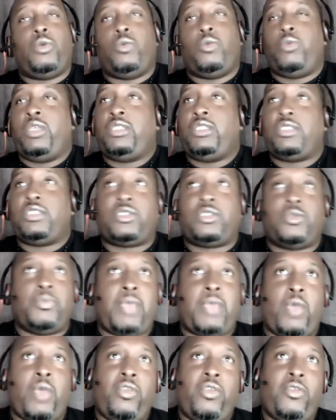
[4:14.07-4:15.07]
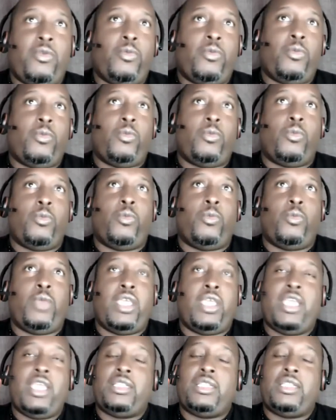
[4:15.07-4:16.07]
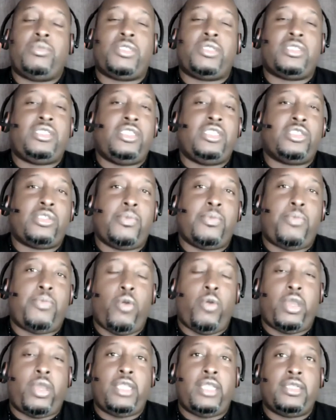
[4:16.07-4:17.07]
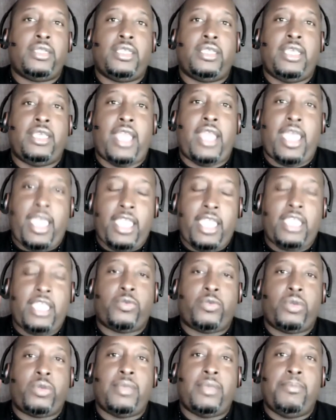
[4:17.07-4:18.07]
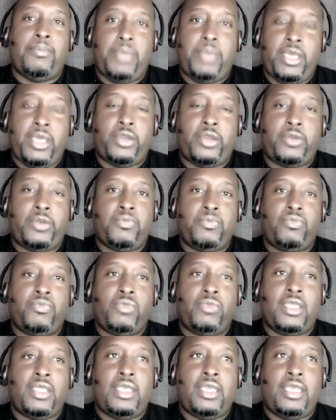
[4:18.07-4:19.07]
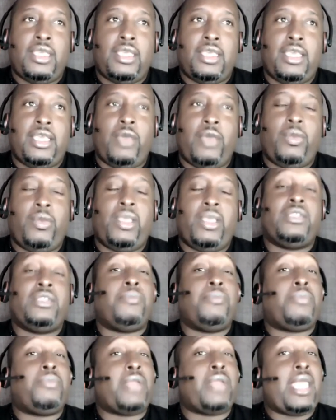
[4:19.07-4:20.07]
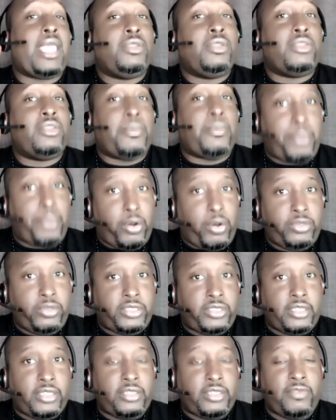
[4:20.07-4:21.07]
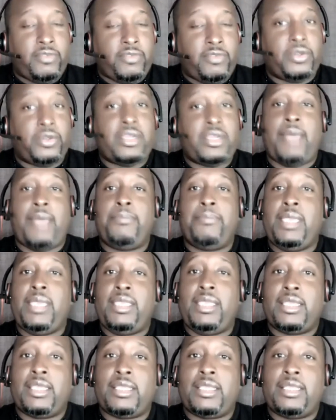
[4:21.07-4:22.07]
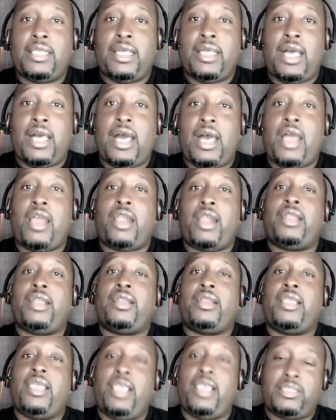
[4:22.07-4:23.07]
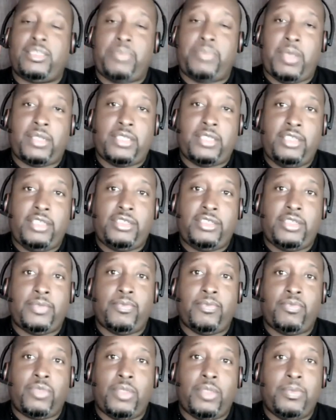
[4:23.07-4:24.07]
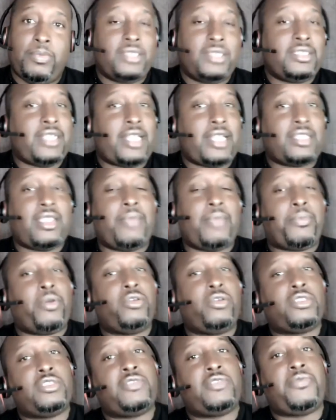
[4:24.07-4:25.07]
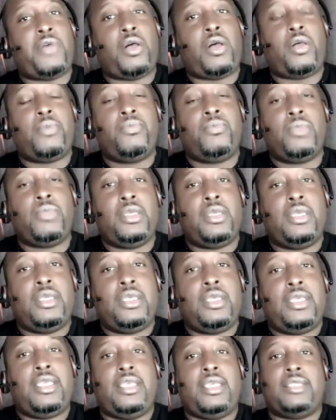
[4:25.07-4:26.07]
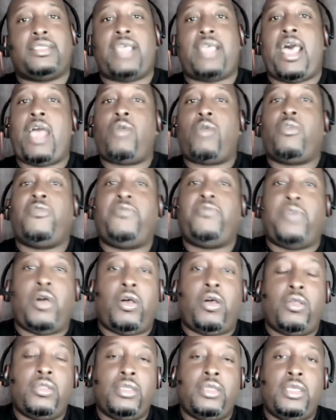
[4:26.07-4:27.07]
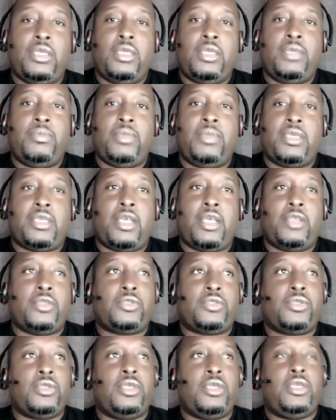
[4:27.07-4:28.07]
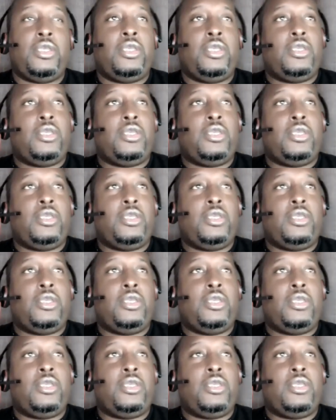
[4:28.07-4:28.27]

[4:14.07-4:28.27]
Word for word: we, we just man we we end up just disappointed and angry and bitter and we end up blaming the person for not meeting our expectation but it's not that person's fault. It's our fault because